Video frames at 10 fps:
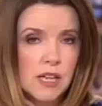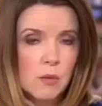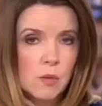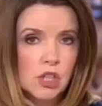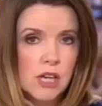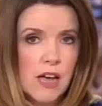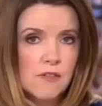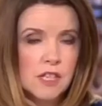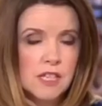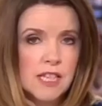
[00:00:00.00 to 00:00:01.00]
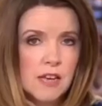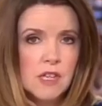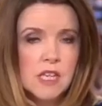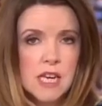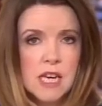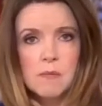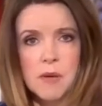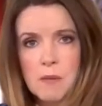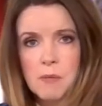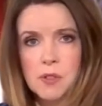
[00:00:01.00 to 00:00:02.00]
shooting which left 17
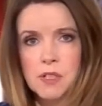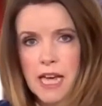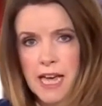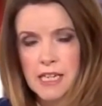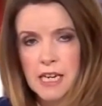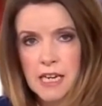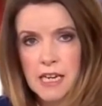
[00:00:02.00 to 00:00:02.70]
people dead.